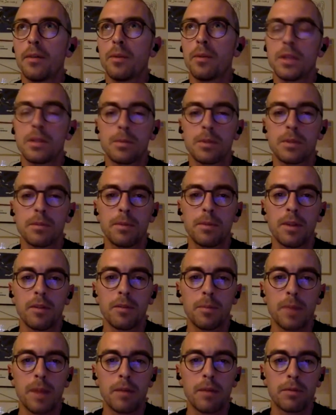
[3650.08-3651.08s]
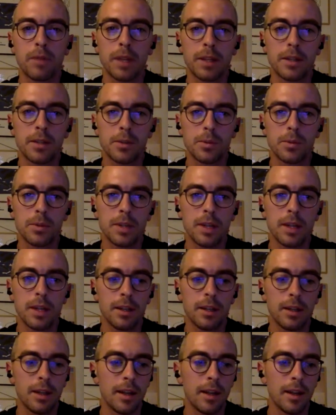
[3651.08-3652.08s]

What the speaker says: which was one of my friends who said